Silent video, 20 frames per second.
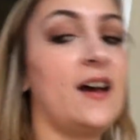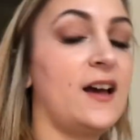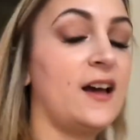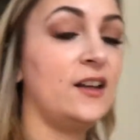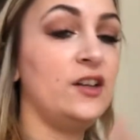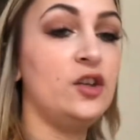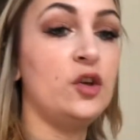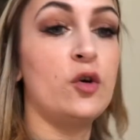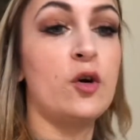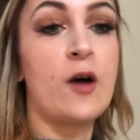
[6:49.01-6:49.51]

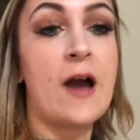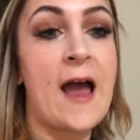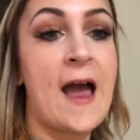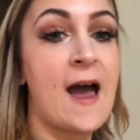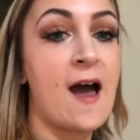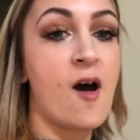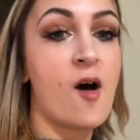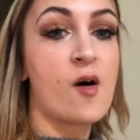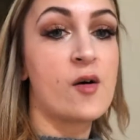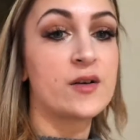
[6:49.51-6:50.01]
a new
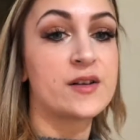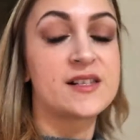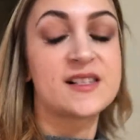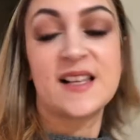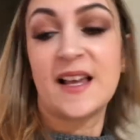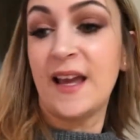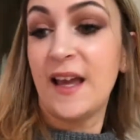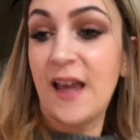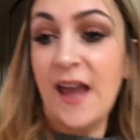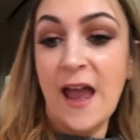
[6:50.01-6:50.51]

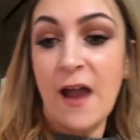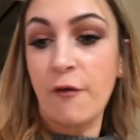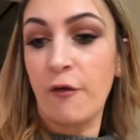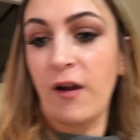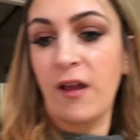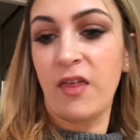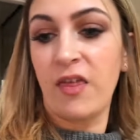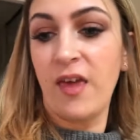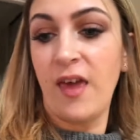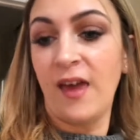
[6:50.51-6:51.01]
house, like
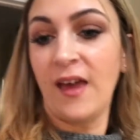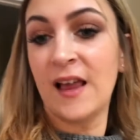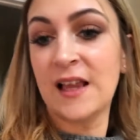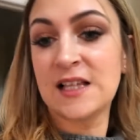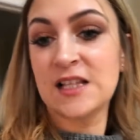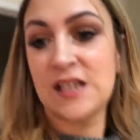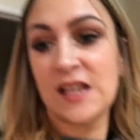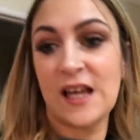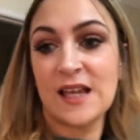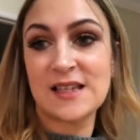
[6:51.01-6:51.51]
everything.
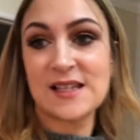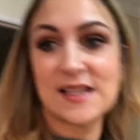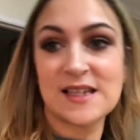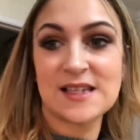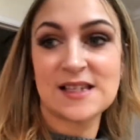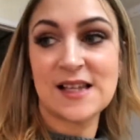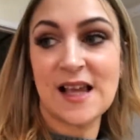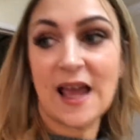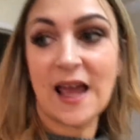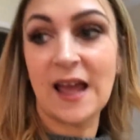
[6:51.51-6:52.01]
It's it's
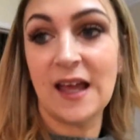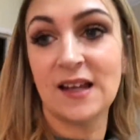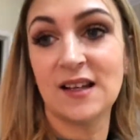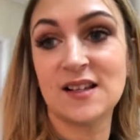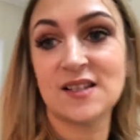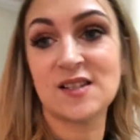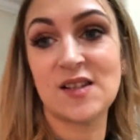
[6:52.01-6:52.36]
insane.